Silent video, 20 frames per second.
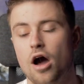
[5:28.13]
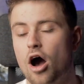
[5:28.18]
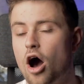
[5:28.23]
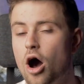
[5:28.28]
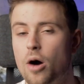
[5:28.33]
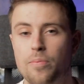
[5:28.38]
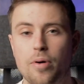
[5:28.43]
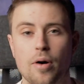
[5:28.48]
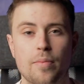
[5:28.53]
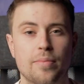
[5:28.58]

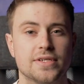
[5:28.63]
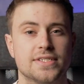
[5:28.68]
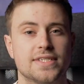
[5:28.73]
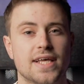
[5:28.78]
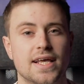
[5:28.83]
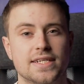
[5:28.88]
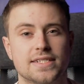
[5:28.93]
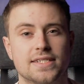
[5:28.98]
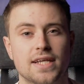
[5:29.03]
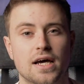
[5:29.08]
I'll pop my
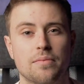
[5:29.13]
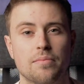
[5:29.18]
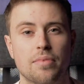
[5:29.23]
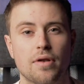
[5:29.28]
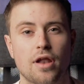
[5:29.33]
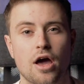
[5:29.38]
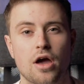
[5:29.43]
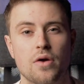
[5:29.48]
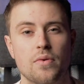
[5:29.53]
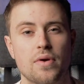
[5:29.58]
settings down
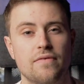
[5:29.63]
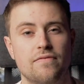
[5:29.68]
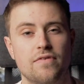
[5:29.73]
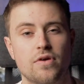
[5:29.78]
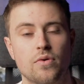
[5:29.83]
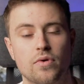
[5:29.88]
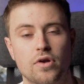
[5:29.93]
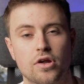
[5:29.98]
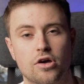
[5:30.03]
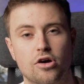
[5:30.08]
below if
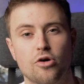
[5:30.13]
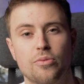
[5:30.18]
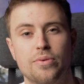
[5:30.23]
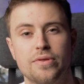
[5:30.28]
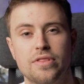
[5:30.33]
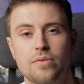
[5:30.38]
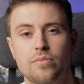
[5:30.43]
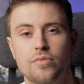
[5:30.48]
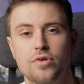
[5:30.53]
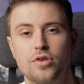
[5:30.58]
you want to copy
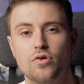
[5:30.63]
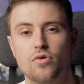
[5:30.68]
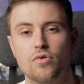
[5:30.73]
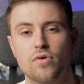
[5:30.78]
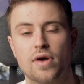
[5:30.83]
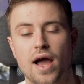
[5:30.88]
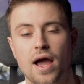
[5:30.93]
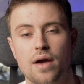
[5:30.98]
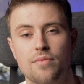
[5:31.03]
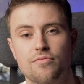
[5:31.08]
them on your
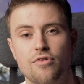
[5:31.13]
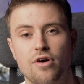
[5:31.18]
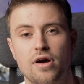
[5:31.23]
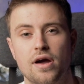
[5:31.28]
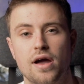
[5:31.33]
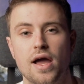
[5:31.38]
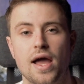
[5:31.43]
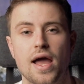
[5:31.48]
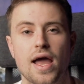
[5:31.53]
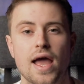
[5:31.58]

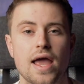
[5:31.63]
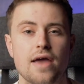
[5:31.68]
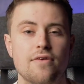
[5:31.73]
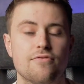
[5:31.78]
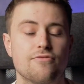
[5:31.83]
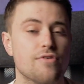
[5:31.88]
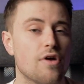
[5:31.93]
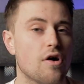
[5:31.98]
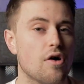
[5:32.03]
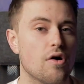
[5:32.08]
camera.
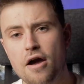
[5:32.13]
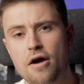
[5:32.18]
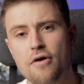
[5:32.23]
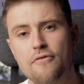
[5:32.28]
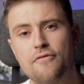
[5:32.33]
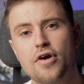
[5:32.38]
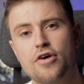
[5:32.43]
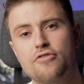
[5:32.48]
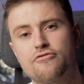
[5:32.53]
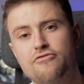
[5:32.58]
If not,
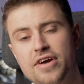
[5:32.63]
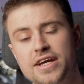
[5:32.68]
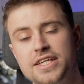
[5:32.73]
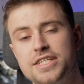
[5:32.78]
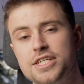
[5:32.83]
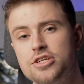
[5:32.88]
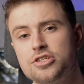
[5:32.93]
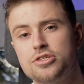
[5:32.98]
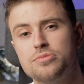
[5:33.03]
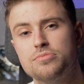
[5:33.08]
feel free
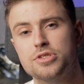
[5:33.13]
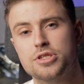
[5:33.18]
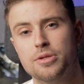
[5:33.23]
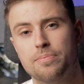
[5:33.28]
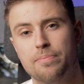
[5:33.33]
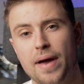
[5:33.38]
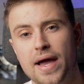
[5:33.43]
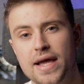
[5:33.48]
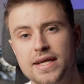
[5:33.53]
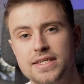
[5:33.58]
to use them as a
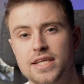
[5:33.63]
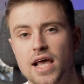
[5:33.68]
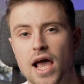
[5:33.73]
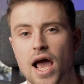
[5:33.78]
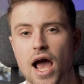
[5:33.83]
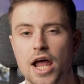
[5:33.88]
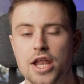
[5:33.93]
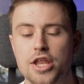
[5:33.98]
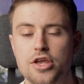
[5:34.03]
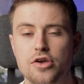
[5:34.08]
base,
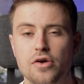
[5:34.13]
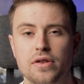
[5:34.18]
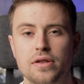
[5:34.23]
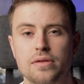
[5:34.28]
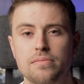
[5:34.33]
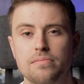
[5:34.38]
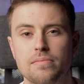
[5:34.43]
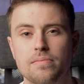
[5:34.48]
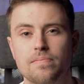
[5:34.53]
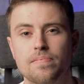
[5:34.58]
and you
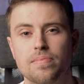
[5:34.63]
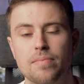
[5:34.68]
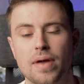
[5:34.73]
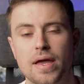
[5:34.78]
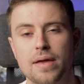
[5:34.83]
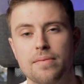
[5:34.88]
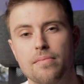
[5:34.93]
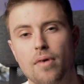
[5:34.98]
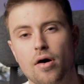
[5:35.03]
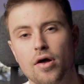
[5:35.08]
can
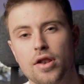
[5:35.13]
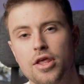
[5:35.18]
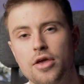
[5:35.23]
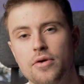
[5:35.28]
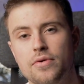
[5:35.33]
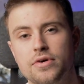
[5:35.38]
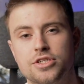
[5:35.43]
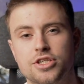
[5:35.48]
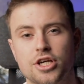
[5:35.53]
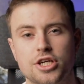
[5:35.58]
make
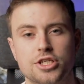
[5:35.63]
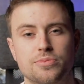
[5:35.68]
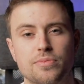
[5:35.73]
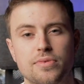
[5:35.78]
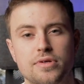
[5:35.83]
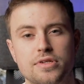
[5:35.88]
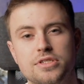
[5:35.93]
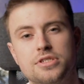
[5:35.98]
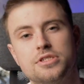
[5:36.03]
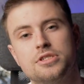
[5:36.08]
minute
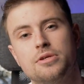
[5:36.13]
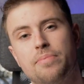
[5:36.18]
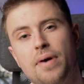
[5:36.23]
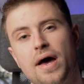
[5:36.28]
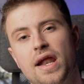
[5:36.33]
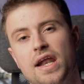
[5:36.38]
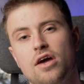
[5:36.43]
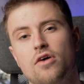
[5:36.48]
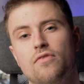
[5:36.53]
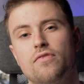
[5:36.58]
adjustments
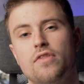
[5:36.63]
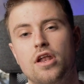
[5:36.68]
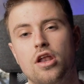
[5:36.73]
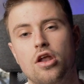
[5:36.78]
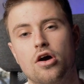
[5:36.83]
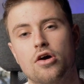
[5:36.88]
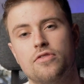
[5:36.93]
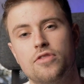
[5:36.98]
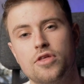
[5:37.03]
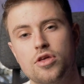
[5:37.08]
depending on the
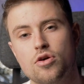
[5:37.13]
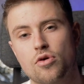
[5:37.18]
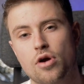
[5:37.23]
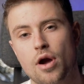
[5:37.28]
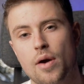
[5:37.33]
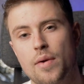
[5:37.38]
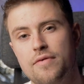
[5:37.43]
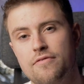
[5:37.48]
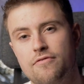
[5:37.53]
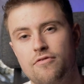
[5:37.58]
look that you're
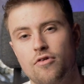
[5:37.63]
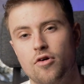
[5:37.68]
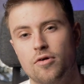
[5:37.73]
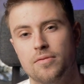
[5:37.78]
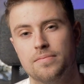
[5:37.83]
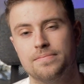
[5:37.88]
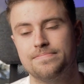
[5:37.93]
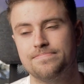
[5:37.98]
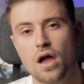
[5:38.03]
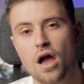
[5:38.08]
going
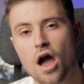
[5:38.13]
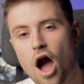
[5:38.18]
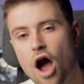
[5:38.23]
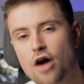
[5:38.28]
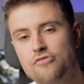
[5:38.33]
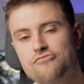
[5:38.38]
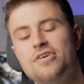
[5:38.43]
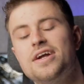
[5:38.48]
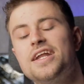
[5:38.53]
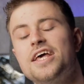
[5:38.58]
for. I
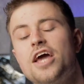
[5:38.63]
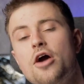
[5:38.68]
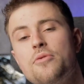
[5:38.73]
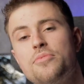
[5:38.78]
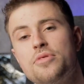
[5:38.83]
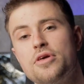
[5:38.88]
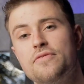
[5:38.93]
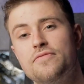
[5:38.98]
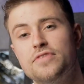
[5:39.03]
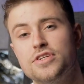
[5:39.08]
really hope
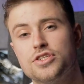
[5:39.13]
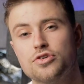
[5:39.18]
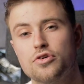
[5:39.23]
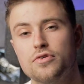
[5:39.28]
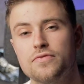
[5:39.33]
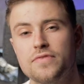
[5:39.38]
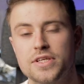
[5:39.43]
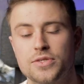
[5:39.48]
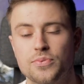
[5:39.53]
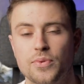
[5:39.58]
that you've
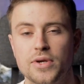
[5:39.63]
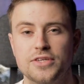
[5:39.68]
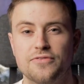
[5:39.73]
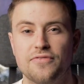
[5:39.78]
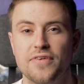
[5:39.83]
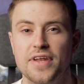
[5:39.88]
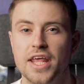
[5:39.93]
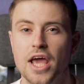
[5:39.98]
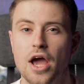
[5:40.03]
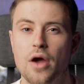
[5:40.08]
enjoyed this week's
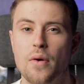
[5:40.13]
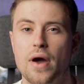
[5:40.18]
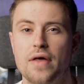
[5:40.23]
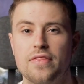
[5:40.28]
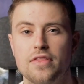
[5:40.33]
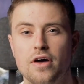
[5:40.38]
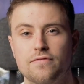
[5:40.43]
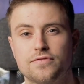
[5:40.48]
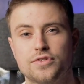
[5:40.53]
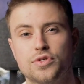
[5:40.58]
video
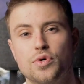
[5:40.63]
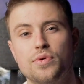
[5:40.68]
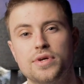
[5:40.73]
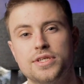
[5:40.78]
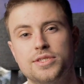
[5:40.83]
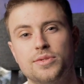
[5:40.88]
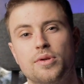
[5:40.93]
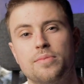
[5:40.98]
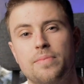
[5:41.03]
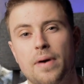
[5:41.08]
and that I've taught you
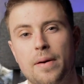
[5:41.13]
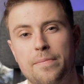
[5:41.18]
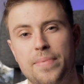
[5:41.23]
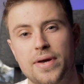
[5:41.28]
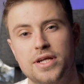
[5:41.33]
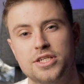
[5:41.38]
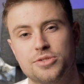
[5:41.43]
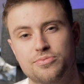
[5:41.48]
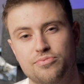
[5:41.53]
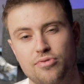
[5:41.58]
something about
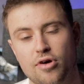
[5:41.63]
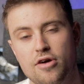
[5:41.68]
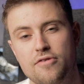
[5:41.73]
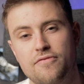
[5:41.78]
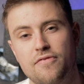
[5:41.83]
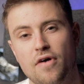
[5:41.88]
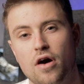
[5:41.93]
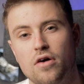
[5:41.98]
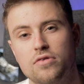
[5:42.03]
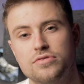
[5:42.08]
picture
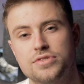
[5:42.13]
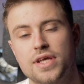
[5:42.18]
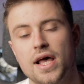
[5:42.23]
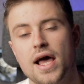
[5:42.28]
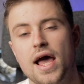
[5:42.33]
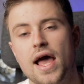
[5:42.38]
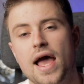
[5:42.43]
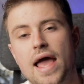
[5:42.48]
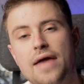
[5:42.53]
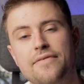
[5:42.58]
profiles.
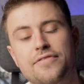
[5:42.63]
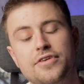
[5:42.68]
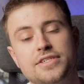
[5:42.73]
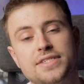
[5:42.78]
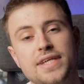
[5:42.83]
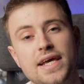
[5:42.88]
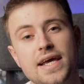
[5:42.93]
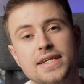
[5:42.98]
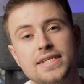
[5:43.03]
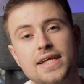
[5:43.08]
If you
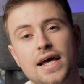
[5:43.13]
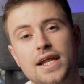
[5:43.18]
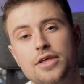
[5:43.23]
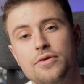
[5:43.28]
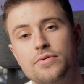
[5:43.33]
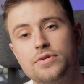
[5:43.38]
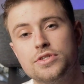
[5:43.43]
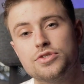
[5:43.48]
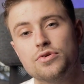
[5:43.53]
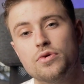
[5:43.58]
did and
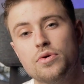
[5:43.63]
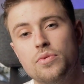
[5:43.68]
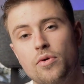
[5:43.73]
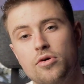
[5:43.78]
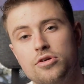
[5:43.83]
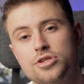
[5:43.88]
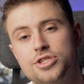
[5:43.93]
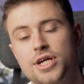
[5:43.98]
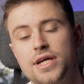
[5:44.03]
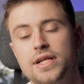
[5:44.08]
you enjoyed
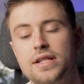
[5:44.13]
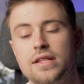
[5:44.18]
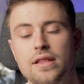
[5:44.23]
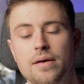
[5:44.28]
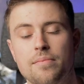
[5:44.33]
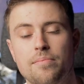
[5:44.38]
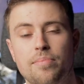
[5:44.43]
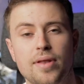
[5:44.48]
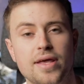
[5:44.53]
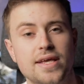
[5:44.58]
watching,
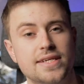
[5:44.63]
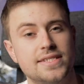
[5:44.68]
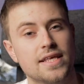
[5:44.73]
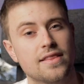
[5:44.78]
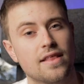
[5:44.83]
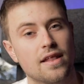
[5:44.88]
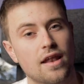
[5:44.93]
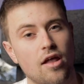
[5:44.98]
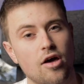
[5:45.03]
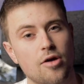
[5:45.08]
then please
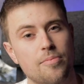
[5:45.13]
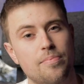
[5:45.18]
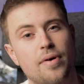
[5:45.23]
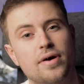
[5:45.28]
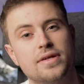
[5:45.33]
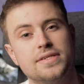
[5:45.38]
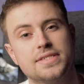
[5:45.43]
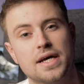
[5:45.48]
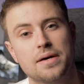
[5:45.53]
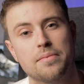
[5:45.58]
hit the like
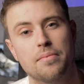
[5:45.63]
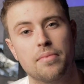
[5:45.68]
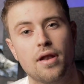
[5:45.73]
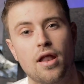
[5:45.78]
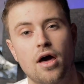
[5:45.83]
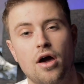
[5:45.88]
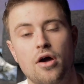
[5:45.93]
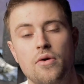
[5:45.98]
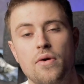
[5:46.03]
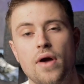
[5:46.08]
button down
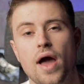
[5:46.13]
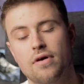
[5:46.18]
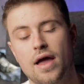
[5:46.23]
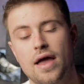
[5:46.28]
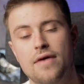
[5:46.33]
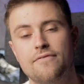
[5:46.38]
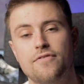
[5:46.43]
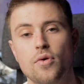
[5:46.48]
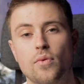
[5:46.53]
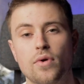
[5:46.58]
below.
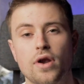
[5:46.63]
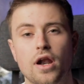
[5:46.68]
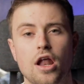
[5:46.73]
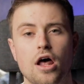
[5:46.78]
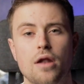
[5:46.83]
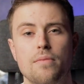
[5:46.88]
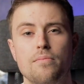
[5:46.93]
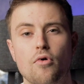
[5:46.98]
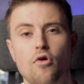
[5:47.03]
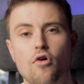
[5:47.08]
If you want to
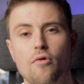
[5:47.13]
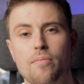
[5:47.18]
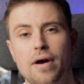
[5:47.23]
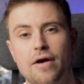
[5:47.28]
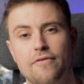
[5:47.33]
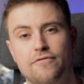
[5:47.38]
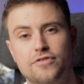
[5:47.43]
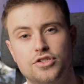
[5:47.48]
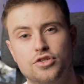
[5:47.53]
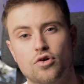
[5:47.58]
learn more
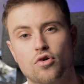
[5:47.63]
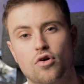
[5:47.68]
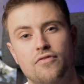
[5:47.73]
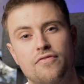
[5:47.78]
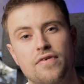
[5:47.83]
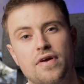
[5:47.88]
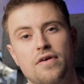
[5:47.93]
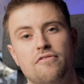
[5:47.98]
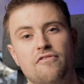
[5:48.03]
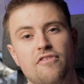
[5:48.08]
about
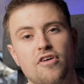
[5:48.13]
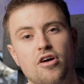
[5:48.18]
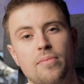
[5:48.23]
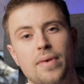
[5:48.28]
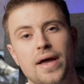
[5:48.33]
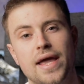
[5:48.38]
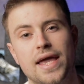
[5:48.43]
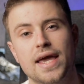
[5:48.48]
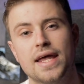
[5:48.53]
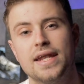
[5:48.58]
photography and
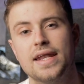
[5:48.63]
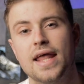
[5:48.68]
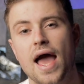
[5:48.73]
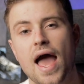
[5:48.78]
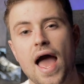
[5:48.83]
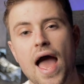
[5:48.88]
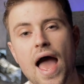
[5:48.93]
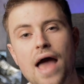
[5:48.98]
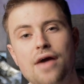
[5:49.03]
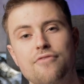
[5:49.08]
filmmaking
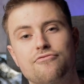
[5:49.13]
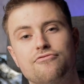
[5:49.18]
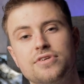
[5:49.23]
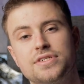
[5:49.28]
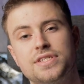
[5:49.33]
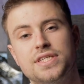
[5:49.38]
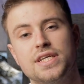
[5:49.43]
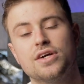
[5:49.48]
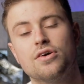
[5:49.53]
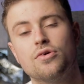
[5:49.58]
every
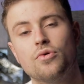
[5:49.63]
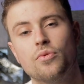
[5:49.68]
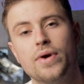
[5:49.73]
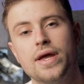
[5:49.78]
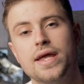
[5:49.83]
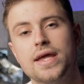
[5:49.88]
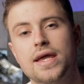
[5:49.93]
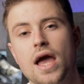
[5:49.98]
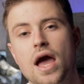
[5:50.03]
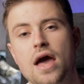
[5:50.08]
single
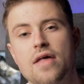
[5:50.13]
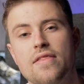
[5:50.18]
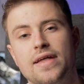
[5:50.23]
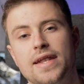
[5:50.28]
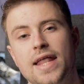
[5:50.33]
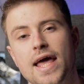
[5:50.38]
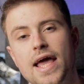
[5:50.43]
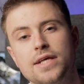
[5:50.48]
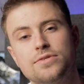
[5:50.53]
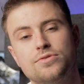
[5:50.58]
week,
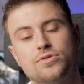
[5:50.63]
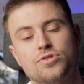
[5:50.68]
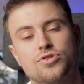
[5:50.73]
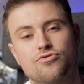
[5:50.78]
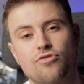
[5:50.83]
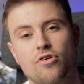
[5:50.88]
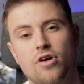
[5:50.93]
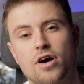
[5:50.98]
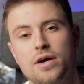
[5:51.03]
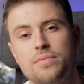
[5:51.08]
then hit
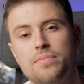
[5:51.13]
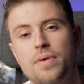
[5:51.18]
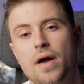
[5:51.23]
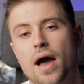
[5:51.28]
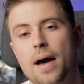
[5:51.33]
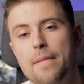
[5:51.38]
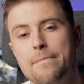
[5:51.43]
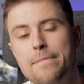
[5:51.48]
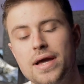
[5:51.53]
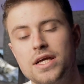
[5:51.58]
subscribe
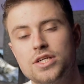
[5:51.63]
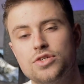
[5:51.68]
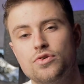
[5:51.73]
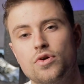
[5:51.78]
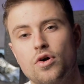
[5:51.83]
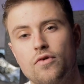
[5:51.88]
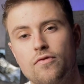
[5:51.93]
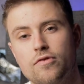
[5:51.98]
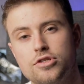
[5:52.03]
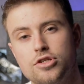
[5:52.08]
and make sure
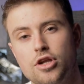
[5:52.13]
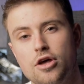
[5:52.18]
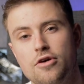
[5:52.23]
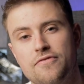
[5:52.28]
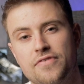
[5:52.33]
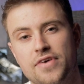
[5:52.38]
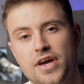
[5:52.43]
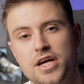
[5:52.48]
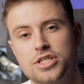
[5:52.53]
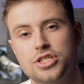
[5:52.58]
you've got those
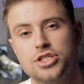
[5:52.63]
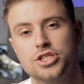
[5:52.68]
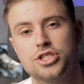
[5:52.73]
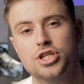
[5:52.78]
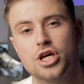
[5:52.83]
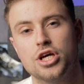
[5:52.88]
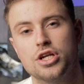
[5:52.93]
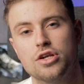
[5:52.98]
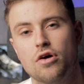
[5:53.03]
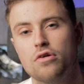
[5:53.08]
notifications
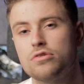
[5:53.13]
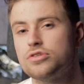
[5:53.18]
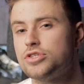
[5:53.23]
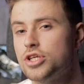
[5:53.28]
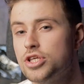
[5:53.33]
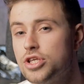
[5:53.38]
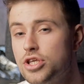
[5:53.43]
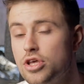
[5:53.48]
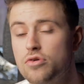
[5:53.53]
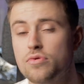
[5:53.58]
turned on
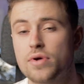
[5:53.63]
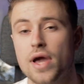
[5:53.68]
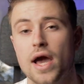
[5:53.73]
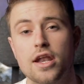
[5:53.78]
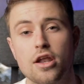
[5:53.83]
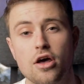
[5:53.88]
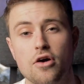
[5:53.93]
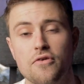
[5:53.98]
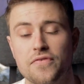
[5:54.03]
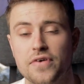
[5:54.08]
so you get a
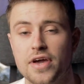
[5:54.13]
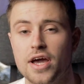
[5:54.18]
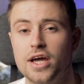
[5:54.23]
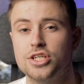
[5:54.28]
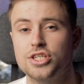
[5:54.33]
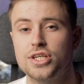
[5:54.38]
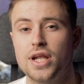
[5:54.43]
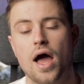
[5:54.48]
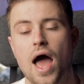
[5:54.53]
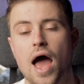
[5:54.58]

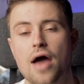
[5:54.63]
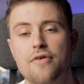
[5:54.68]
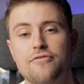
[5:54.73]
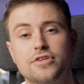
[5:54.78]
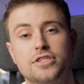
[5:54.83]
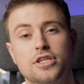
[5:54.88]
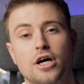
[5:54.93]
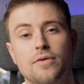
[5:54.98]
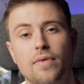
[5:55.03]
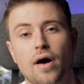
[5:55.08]
notification
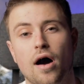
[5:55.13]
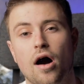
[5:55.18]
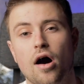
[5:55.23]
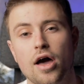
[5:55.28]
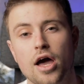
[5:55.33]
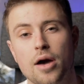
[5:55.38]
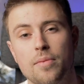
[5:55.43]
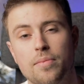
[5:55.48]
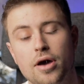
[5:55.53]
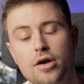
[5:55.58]
every time that
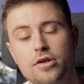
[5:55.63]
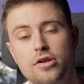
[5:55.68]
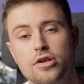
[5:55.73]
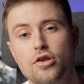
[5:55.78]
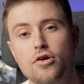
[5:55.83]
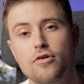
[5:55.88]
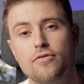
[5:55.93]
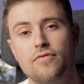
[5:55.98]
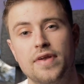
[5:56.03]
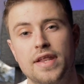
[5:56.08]
I upload a
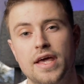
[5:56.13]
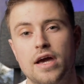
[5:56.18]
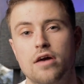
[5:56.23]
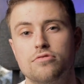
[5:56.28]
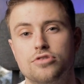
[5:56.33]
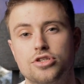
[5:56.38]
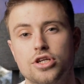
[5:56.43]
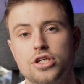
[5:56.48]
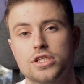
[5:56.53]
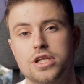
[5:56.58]
new
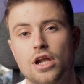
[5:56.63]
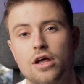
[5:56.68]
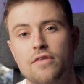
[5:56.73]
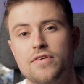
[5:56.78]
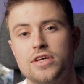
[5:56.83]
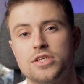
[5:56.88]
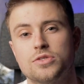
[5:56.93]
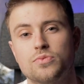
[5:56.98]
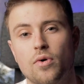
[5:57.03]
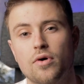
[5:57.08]
video just like
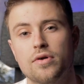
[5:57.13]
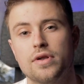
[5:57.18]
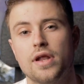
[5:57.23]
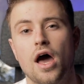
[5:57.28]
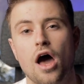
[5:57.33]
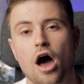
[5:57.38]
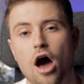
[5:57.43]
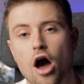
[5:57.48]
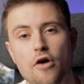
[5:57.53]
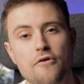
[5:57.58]
this one,
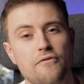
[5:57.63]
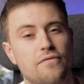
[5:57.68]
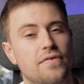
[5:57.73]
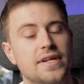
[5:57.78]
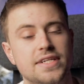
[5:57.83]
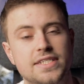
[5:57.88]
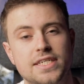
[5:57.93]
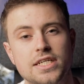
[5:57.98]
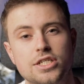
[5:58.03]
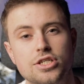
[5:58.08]

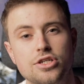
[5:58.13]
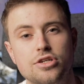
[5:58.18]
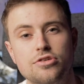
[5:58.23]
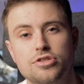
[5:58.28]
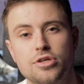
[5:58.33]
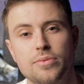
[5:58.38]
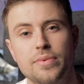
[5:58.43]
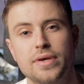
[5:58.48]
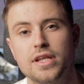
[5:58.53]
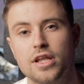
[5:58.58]
hopefully teaching you
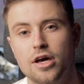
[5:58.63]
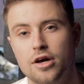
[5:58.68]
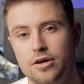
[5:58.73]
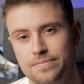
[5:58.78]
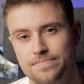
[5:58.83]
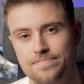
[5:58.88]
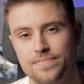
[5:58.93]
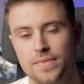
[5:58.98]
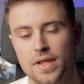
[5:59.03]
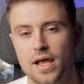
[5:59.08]
something new.
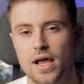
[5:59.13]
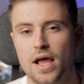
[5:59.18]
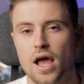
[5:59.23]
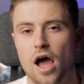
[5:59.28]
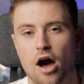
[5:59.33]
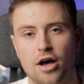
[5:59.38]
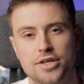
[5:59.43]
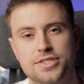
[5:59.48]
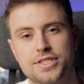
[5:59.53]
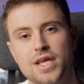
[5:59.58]

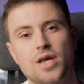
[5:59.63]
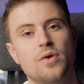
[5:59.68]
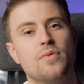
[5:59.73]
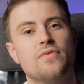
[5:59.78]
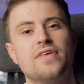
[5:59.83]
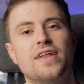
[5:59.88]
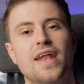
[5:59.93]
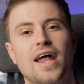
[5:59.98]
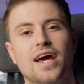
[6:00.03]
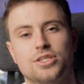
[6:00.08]
I'll see you
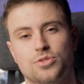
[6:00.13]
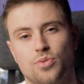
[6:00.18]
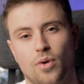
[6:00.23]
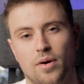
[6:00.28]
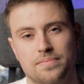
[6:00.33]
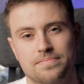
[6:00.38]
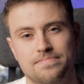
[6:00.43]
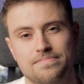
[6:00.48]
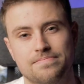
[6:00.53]
in the next one.